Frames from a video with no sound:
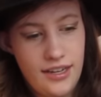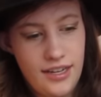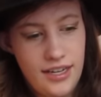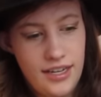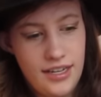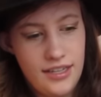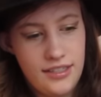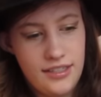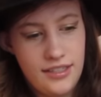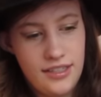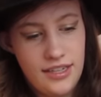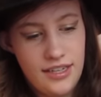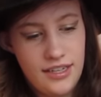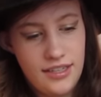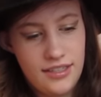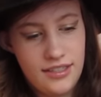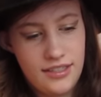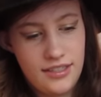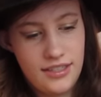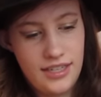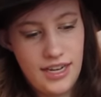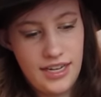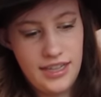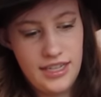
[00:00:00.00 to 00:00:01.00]
is
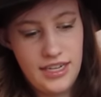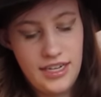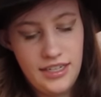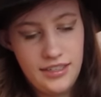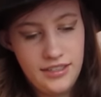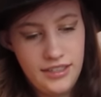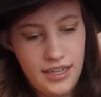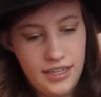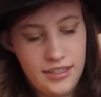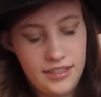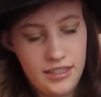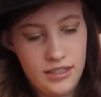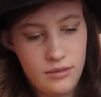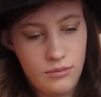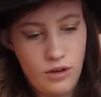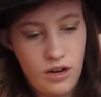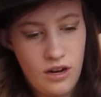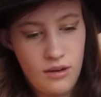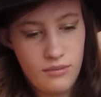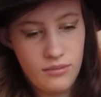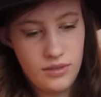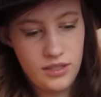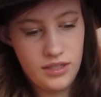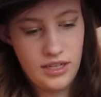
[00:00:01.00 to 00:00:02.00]
this, and then he says his
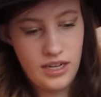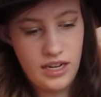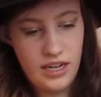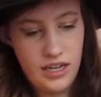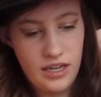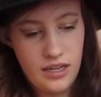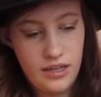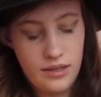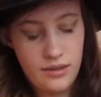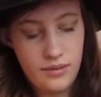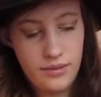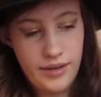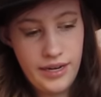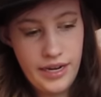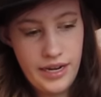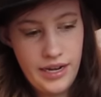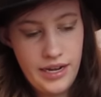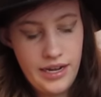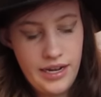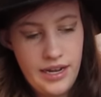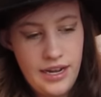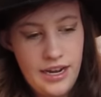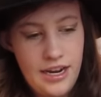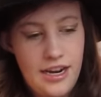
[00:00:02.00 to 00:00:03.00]
mom's name.
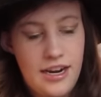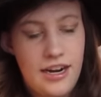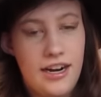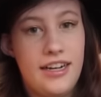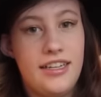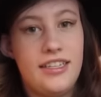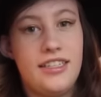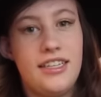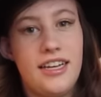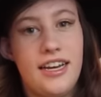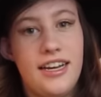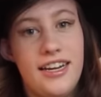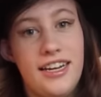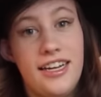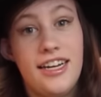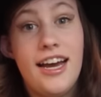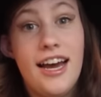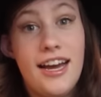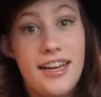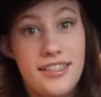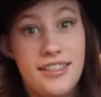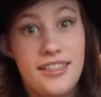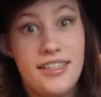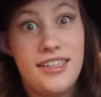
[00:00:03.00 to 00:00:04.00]
And I say,
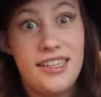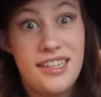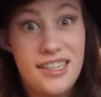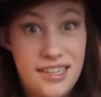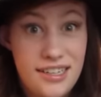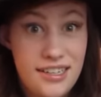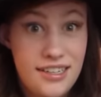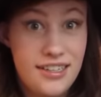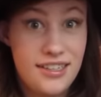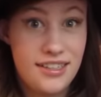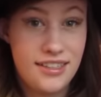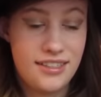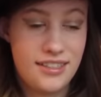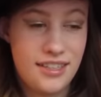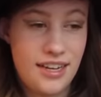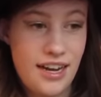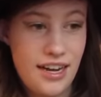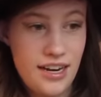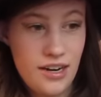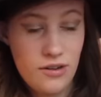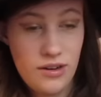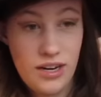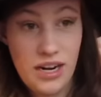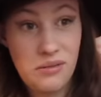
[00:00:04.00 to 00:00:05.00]
yes, it is.
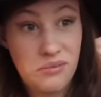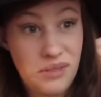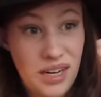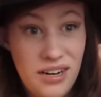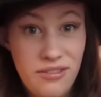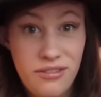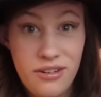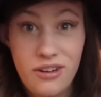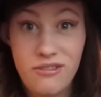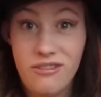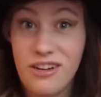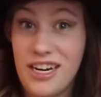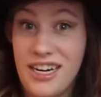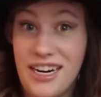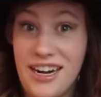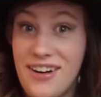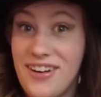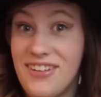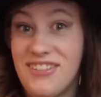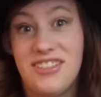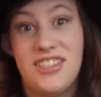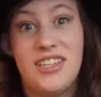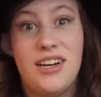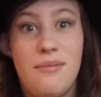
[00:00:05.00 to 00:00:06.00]
I don't have my phone right
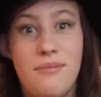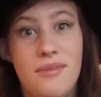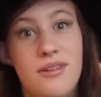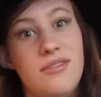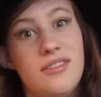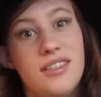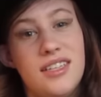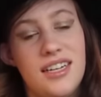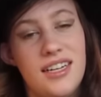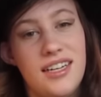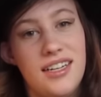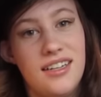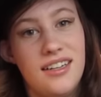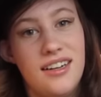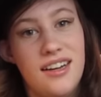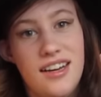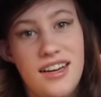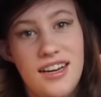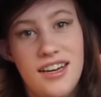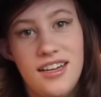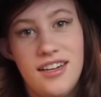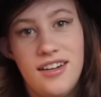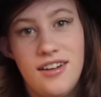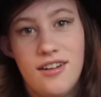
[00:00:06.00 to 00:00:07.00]
now, so I'm using
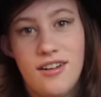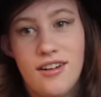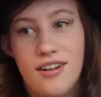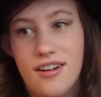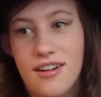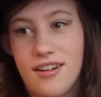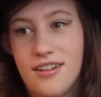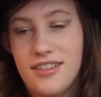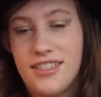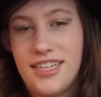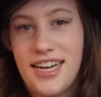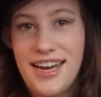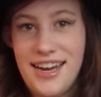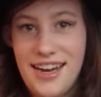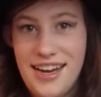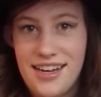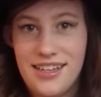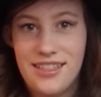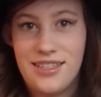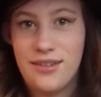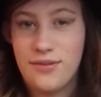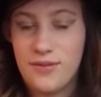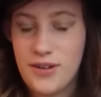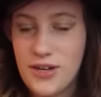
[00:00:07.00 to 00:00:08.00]
your
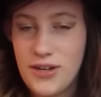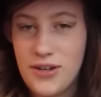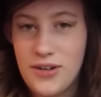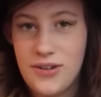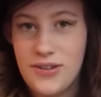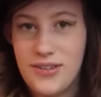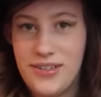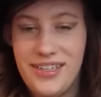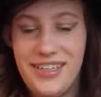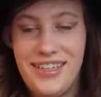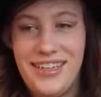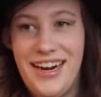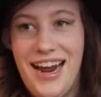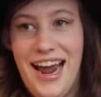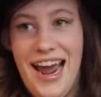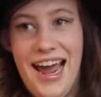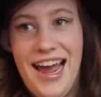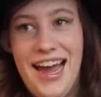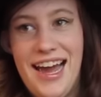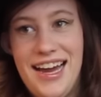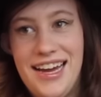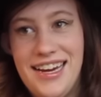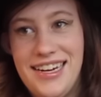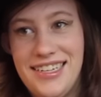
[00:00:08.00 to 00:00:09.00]
dad's phone.
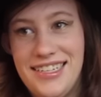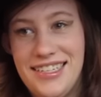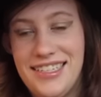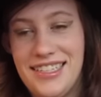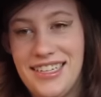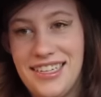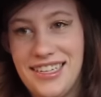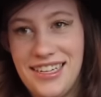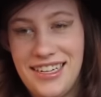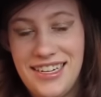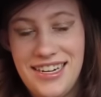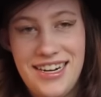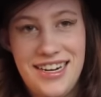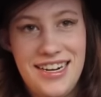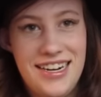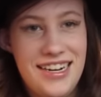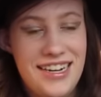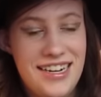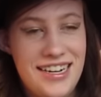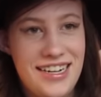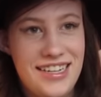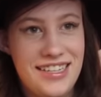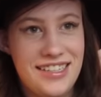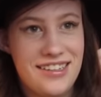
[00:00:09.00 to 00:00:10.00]
And
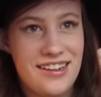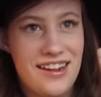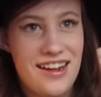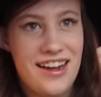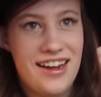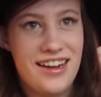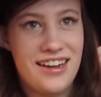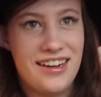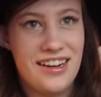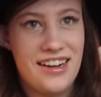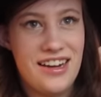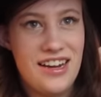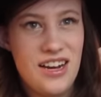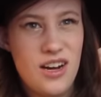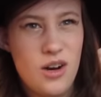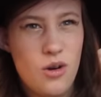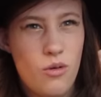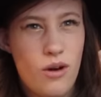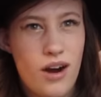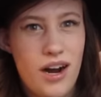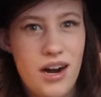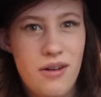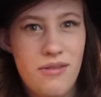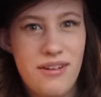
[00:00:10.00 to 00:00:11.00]
he's like,
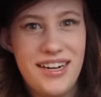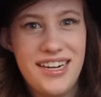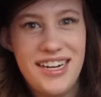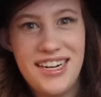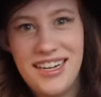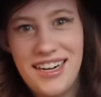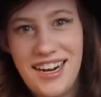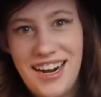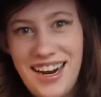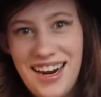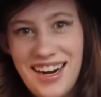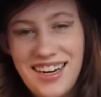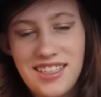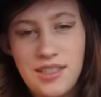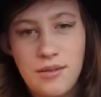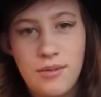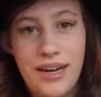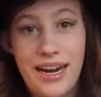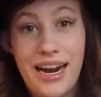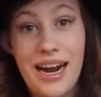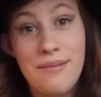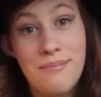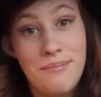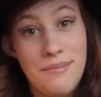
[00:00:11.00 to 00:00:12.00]
why do we need eggs? I'm
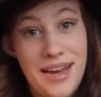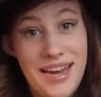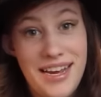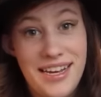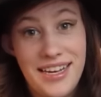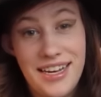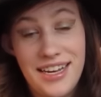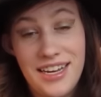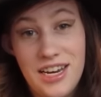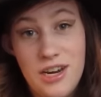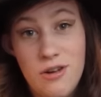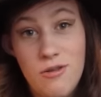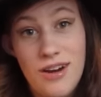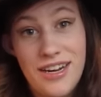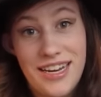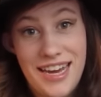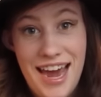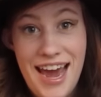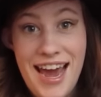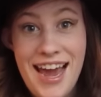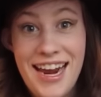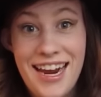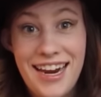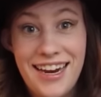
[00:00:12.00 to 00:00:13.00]
like, I'm making you a
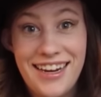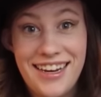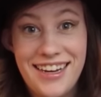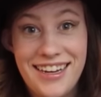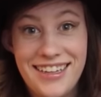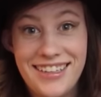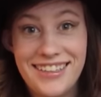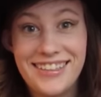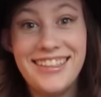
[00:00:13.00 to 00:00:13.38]
cake.